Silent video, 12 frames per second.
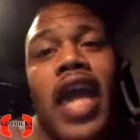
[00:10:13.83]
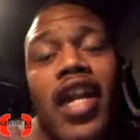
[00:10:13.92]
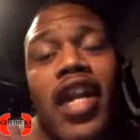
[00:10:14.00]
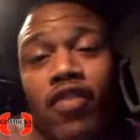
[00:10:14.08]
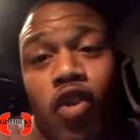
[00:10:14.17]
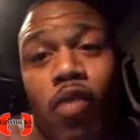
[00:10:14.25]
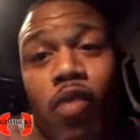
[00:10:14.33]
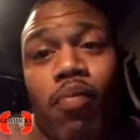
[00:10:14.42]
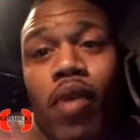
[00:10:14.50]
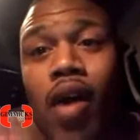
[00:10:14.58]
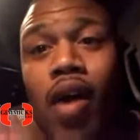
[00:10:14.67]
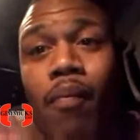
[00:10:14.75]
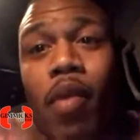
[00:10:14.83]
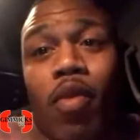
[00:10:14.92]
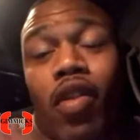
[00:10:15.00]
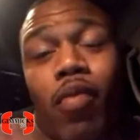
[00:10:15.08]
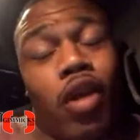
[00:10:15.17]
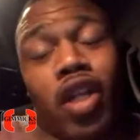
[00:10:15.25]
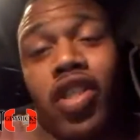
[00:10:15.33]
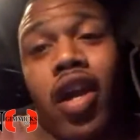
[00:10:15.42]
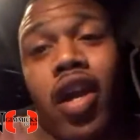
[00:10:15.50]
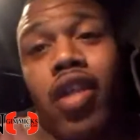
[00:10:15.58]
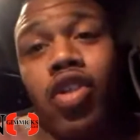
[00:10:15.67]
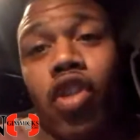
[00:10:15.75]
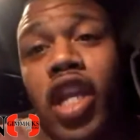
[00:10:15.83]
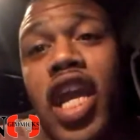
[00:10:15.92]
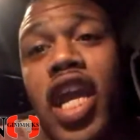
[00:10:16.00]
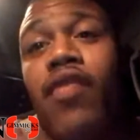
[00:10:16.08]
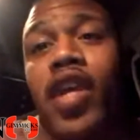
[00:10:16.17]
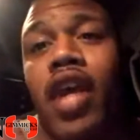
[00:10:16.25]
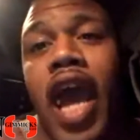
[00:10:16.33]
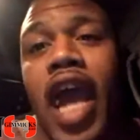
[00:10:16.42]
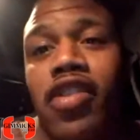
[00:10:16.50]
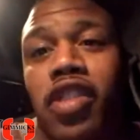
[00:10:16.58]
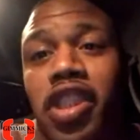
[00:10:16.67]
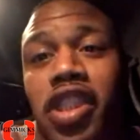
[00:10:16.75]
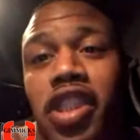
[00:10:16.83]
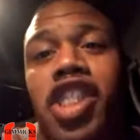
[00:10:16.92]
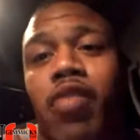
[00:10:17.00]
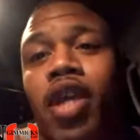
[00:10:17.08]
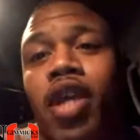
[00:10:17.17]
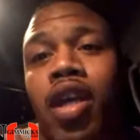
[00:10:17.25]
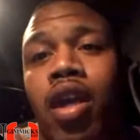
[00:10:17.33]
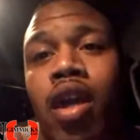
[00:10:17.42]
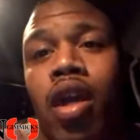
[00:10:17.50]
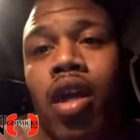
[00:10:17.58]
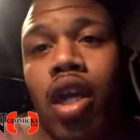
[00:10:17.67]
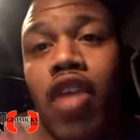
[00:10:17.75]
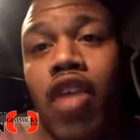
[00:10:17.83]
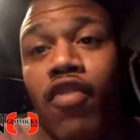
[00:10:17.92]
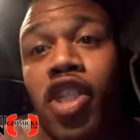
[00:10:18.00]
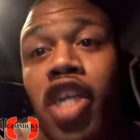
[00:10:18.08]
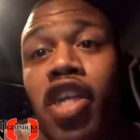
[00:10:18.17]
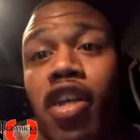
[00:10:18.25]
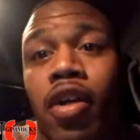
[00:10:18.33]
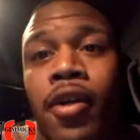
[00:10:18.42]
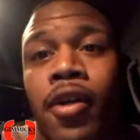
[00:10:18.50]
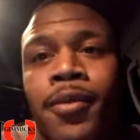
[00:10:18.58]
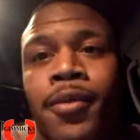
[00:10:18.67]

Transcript: an active duty member of the military, so the Navy actually stationed me in Virginia.